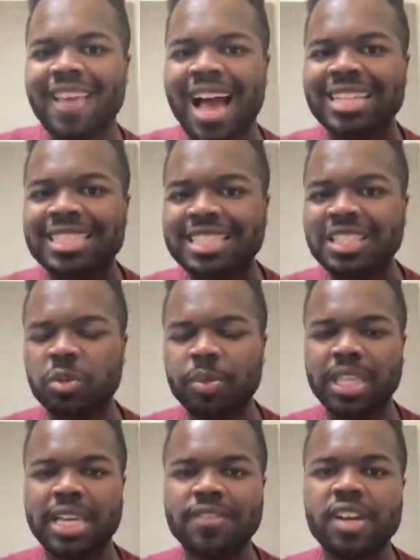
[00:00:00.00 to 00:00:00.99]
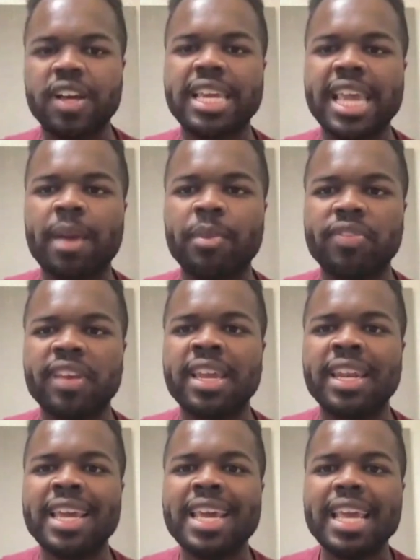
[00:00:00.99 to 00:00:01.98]
I still believe Dougie
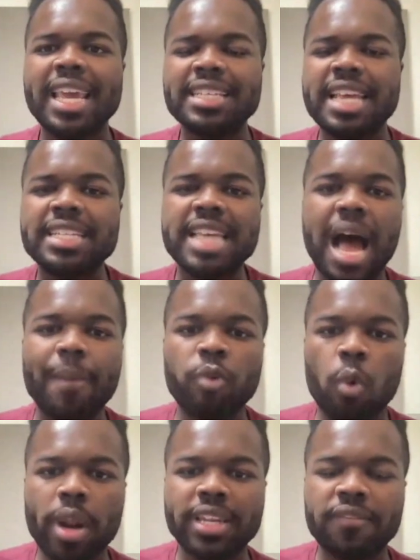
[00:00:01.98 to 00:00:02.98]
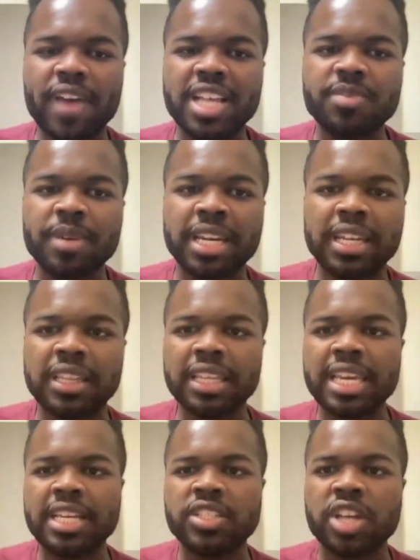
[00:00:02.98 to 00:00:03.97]
Hamilton is a top 20 defenseman in the league.